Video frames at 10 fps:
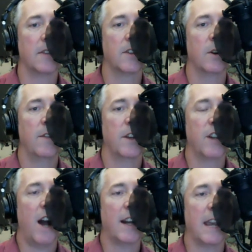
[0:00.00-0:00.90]
So if you're
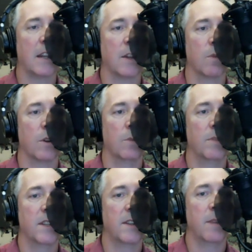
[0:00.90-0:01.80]
talking in the room
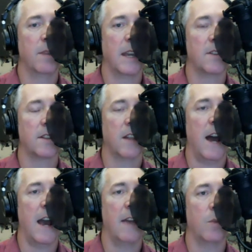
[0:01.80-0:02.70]
to somebody else
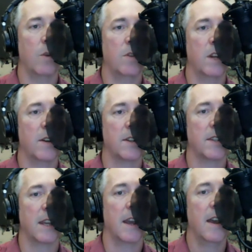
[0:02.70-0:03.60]
live, you won't notice
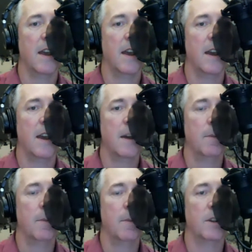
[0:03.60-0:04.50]
it, but
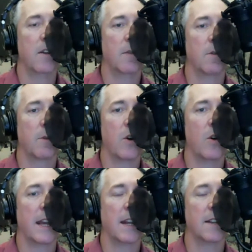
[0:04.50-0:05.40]
you hear it on
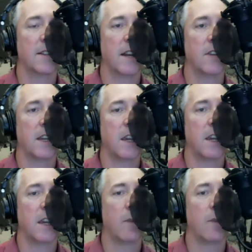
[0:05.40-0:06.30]
a recording and it sounds
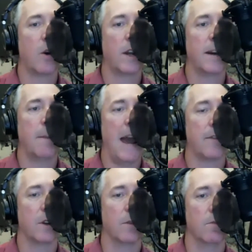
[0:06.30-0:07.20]
like you recorded in a
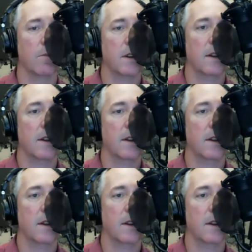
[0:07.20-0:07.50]
bathroom.